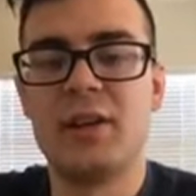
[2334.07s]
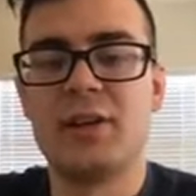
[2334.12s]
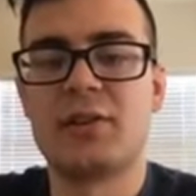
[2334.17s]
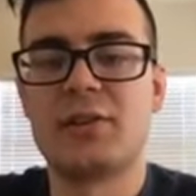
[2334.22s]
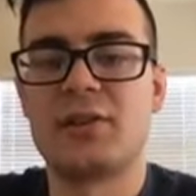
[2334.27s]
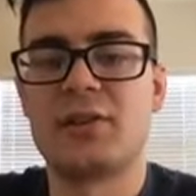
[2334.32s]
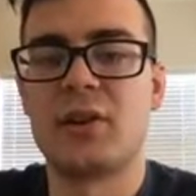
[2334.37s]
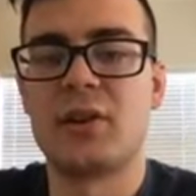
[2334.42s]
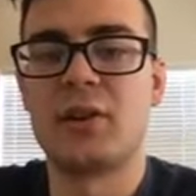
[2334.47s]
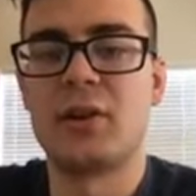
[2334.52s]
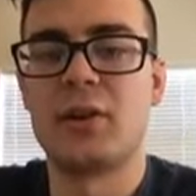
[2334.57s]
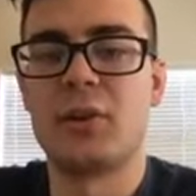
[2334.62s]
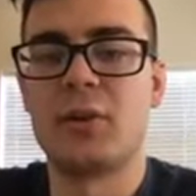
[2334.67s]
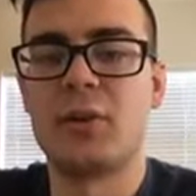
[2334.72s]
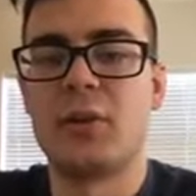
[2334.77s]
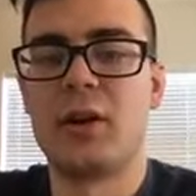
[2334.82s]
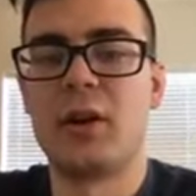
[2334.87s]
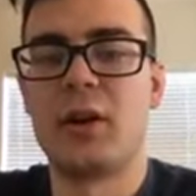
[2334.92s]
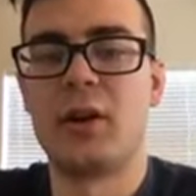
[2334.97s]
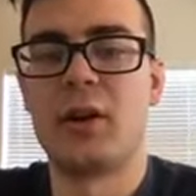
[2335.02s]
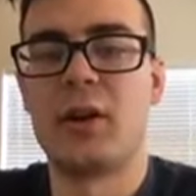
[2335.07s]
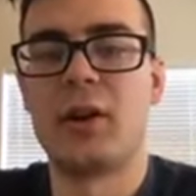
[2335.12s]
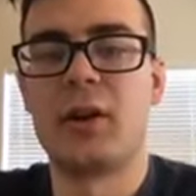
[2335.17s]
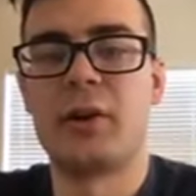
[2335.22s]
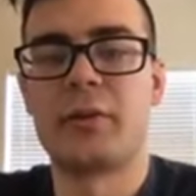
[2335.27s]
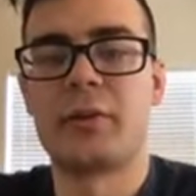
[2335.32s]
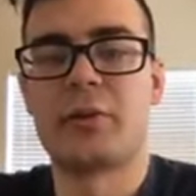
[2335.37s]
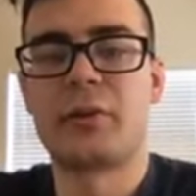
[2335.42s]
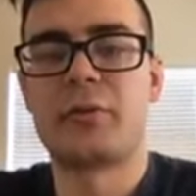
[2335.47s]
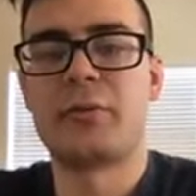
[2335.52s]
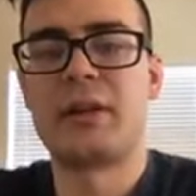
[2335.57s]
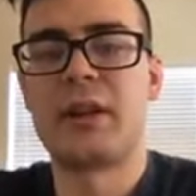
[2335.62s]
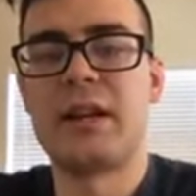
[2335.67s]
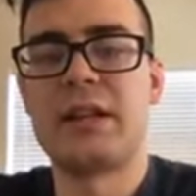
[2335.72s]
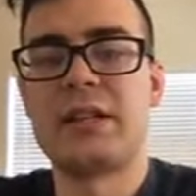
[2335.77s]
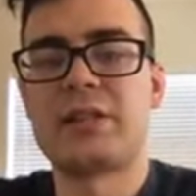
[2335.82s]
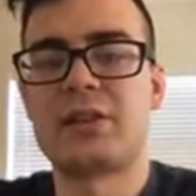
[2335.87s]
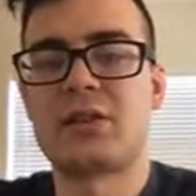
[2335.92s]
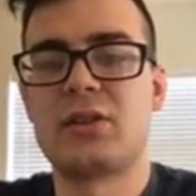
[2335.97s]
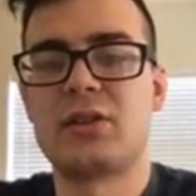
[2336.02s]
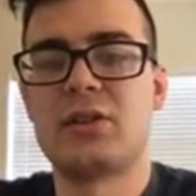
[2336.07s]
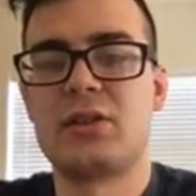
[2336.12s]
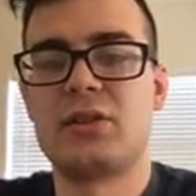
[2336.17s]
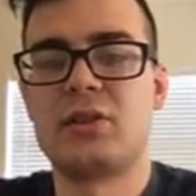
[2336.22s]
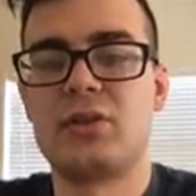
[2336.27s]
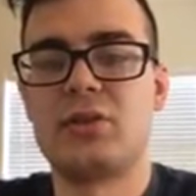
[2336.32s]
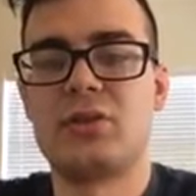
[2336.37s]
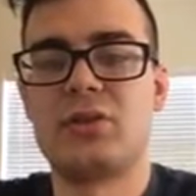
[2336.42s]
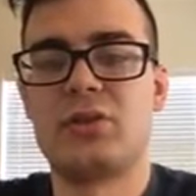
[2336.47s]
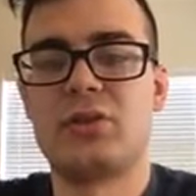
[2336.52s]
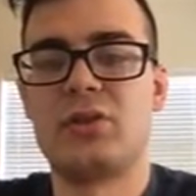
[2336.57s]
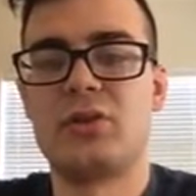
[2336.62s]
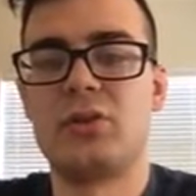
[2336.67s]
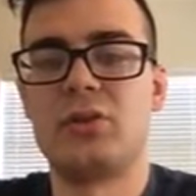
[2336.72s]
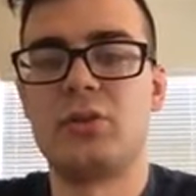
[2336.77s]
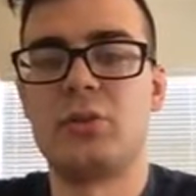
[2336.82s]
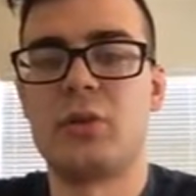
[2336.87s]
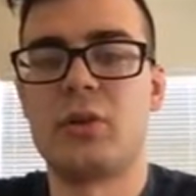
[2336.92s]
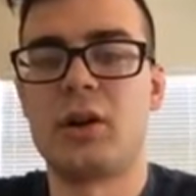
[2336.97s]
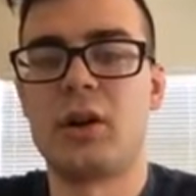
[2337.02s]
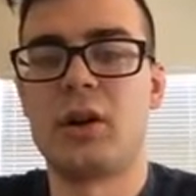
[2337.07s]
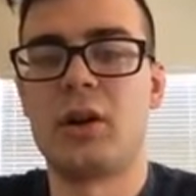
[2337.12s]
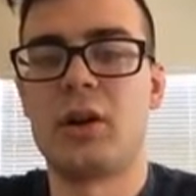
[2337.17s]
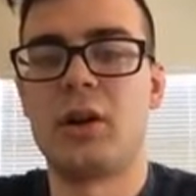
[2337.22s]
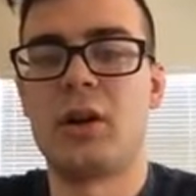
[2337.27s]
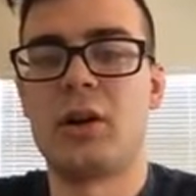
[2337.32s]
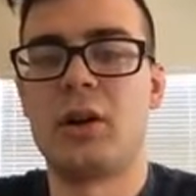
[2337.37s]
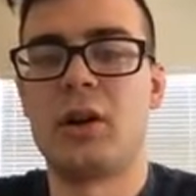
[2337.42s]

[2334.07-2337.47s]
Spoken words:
So create tour,